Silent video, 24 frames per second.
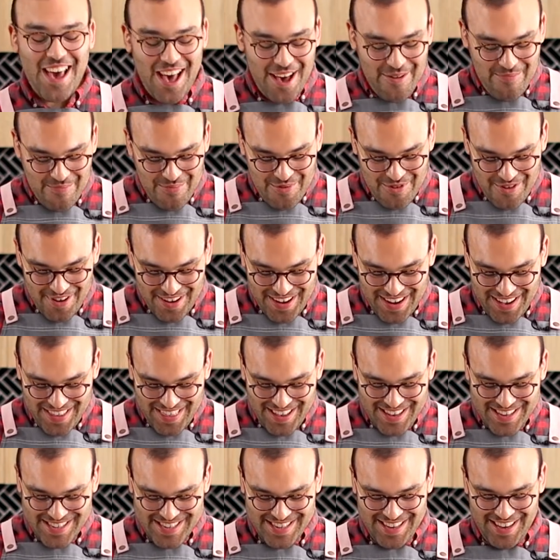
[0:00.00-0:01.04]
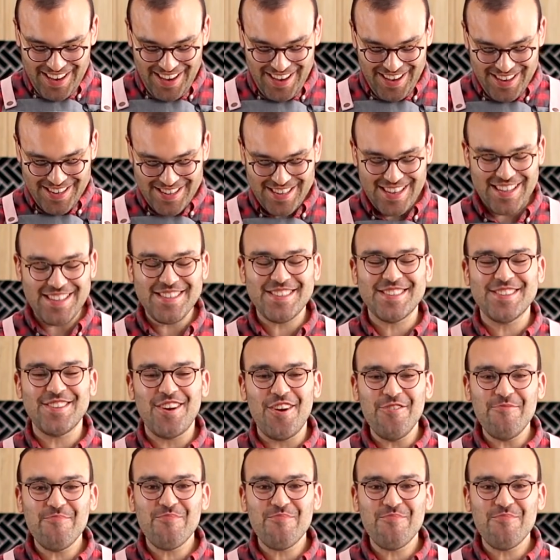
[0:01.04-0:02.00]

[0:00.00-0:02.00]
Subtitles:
how pretty this is. It's so